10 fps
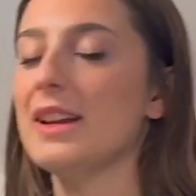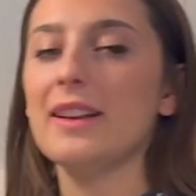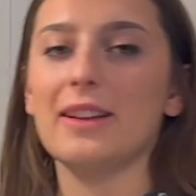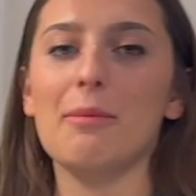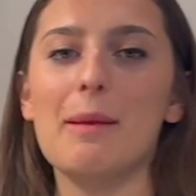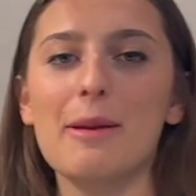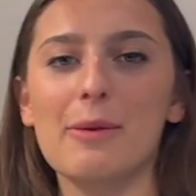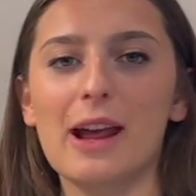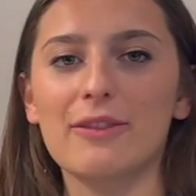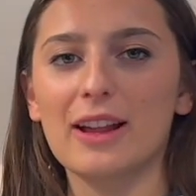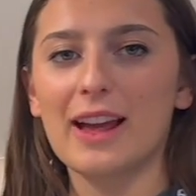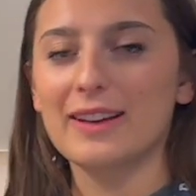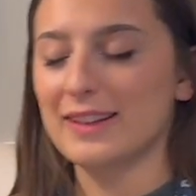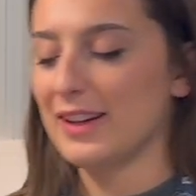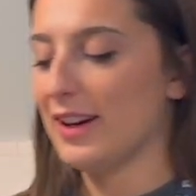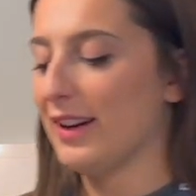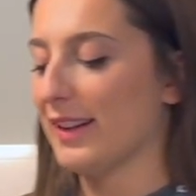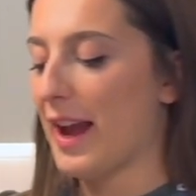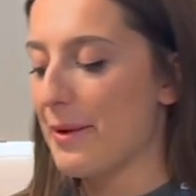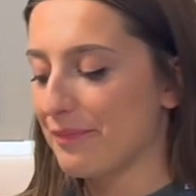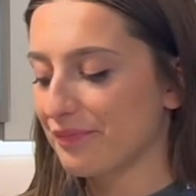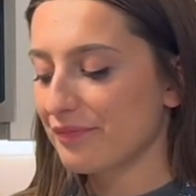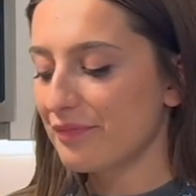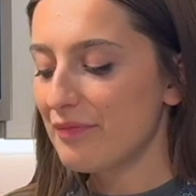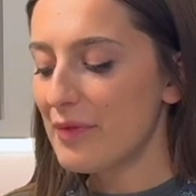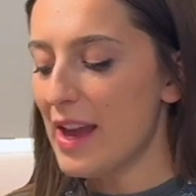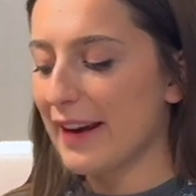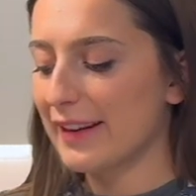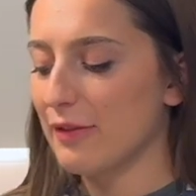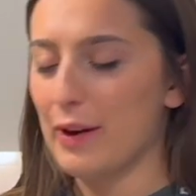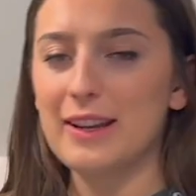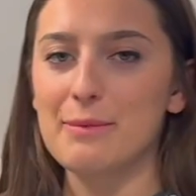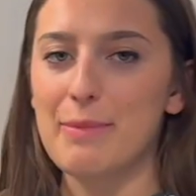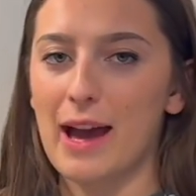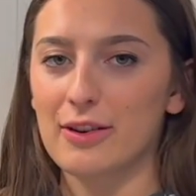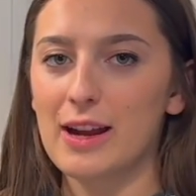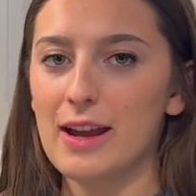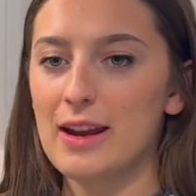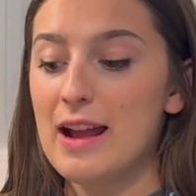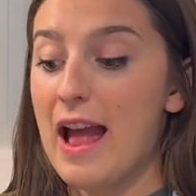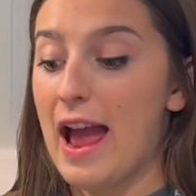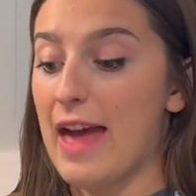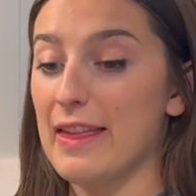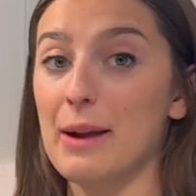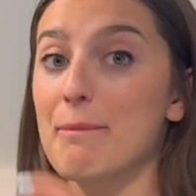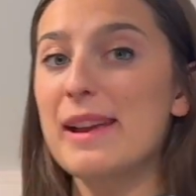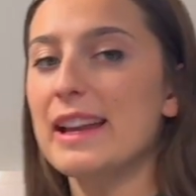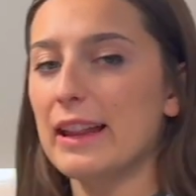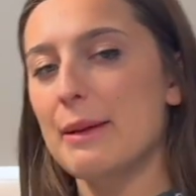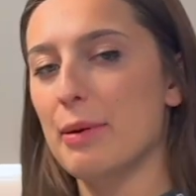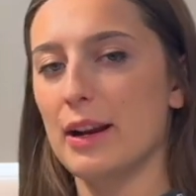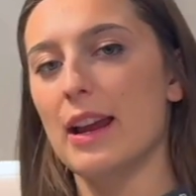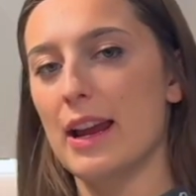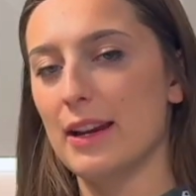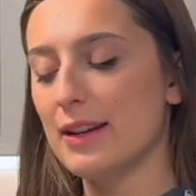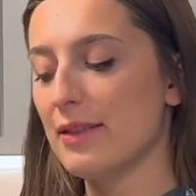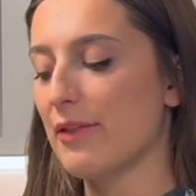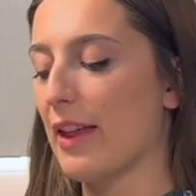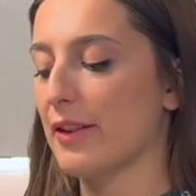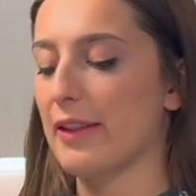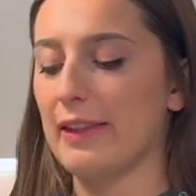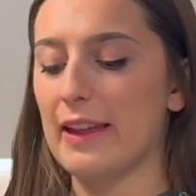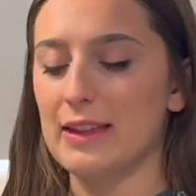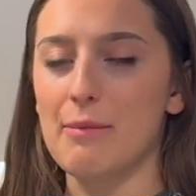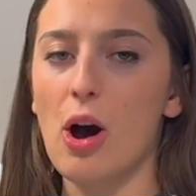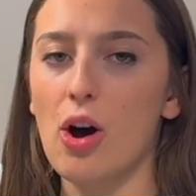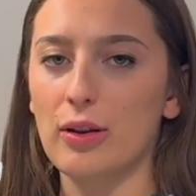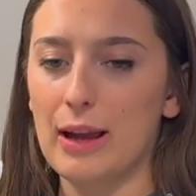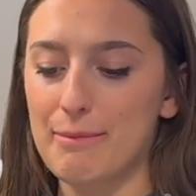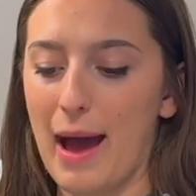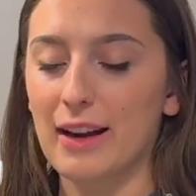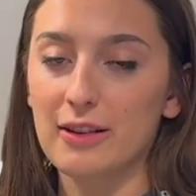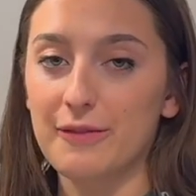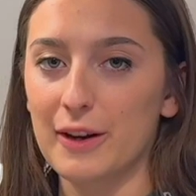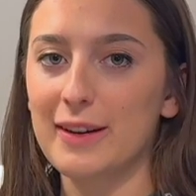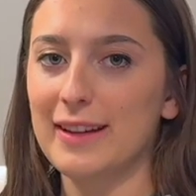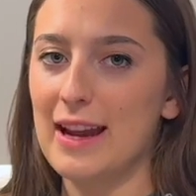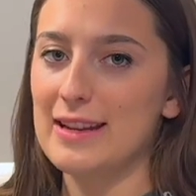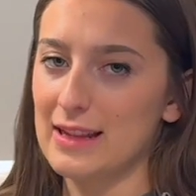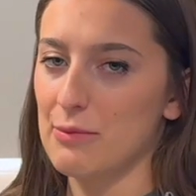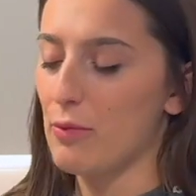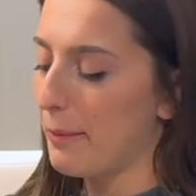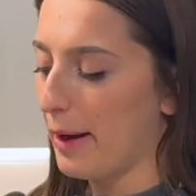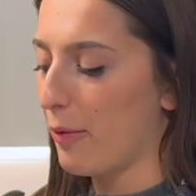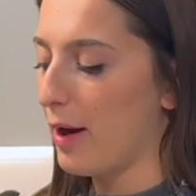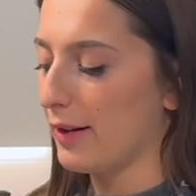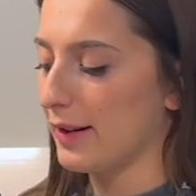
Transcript: So maybe what I realized here is that I should have waited to batter it and then immediately put it in rather than let them all get battered first and take them one by one.